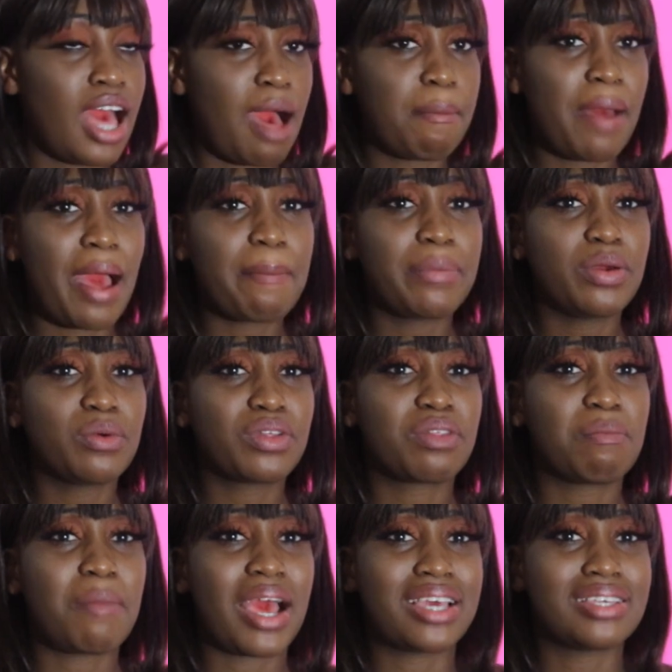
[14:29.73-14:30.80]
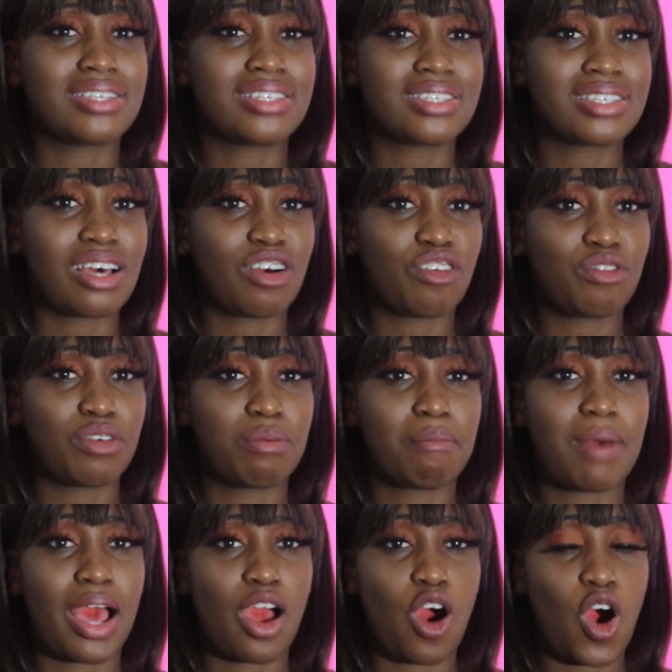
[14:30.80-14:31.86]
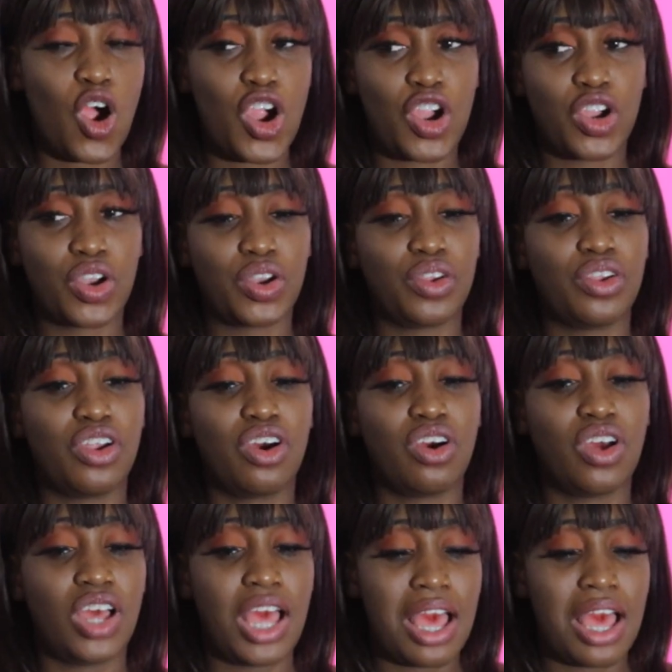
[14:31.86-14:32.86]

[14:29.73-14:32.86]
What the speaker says: I'm happy with myself, with my heart, you know?